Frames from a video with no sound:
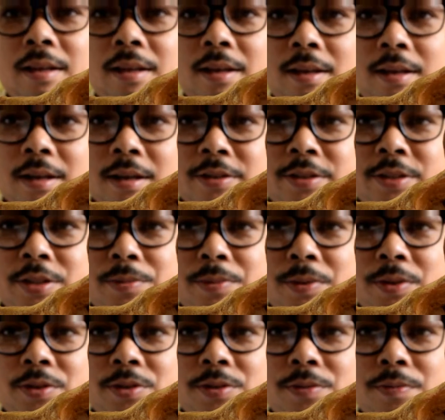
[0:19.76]

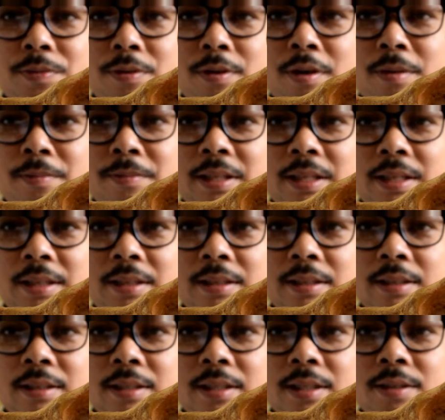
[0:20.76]
contributes from the
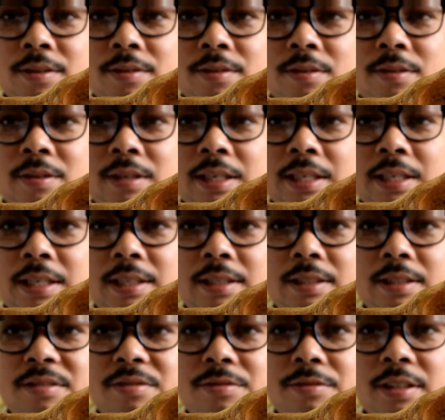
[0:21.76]
three
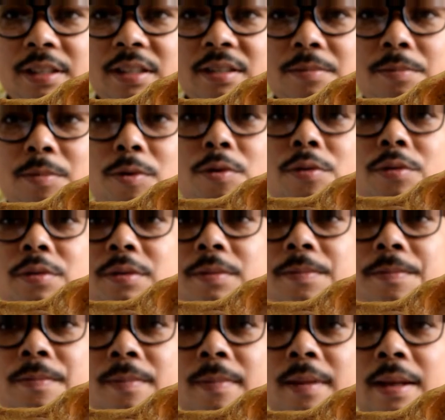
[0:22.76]
different bone.
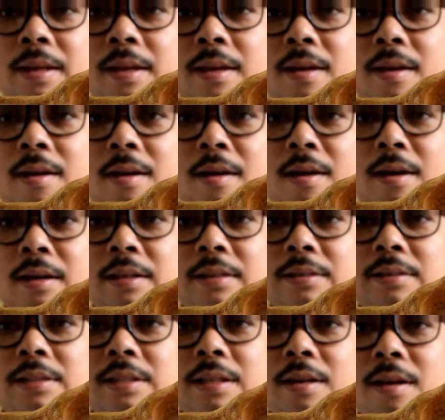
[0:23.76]
On
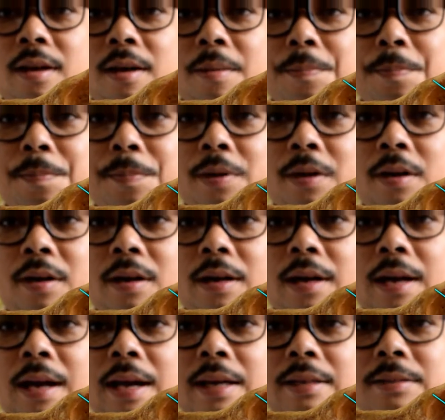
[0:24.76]
its upper
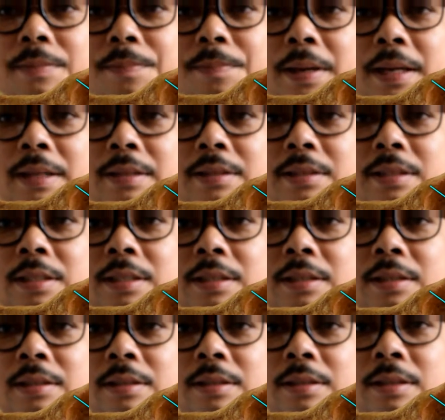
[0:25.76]
aspect
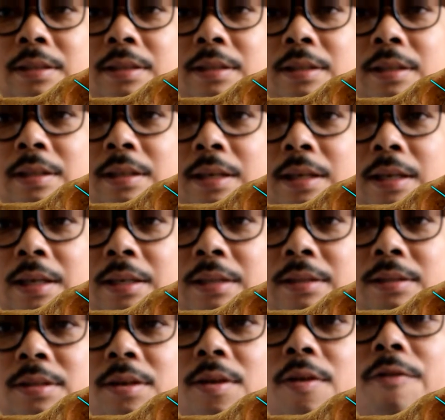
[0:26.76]

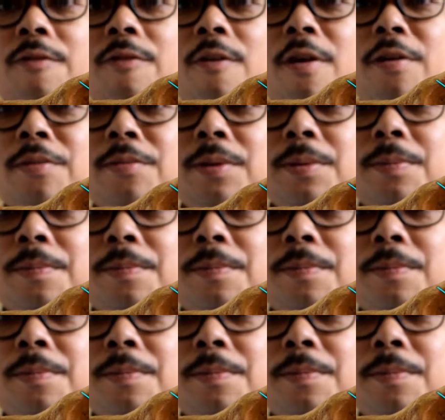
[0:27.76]
is formed